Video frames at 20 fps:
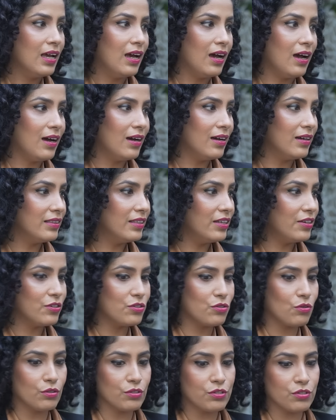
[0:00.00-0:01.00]
There
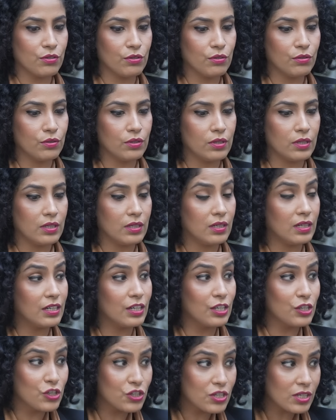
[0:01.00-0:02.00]
is also a
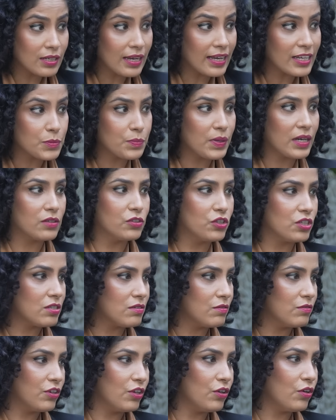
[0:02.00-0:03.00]
digital aspect, just,
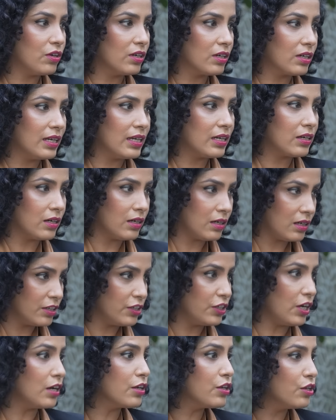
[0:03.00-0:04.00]
you know, on click, a
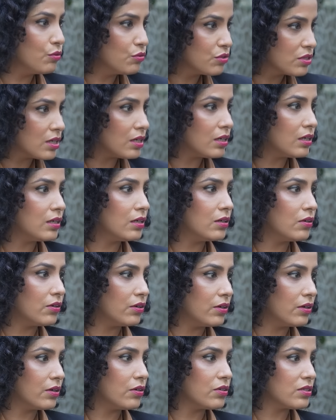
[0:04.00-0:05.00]
young user
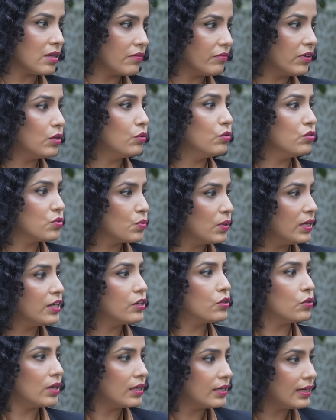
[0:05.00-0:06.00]
or someone who's
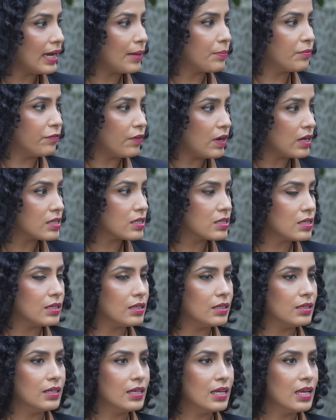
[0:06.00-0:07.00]
willing to adapt faster.